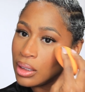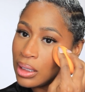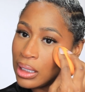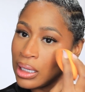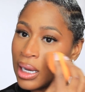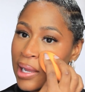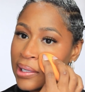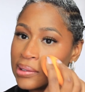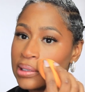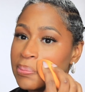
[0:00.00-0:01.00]

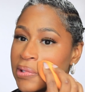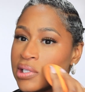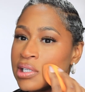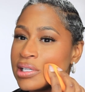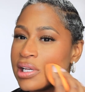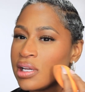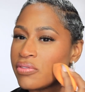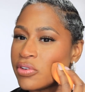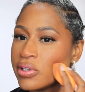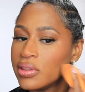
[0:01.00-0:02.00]
lightly blend
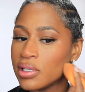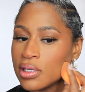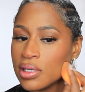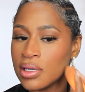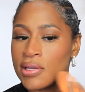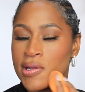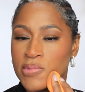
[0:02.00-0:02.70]
everything in.